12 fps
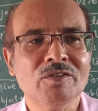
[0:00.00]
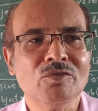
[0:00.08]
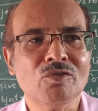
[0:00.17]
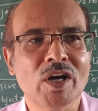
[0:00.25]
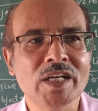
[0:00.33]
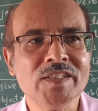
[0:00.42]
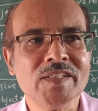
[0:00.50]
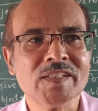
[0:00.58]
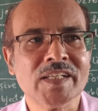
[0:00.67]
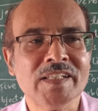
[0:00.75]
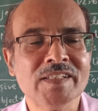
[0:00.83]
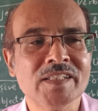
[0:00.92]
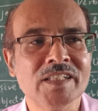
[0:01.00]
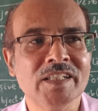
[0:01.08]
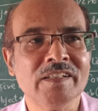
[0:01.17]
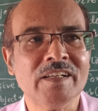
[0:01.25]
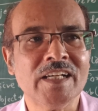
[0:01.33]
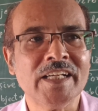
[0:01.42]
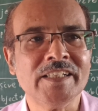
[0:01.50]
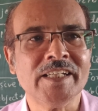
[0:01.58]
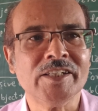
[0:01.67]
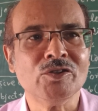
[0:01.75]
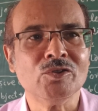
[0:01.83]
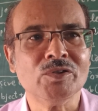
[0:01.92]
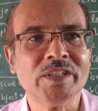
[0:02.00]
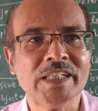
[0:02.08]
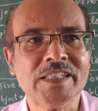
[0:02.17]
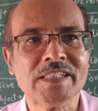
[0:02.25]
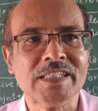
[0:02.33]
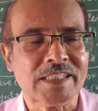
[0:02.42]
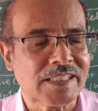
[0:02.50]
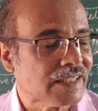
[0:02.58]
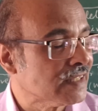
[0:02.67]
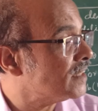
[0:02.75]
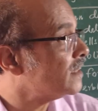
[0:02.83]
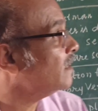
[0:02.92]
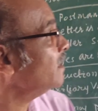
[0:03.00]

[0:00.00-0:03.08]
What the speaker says: voice is concerned related to tenses.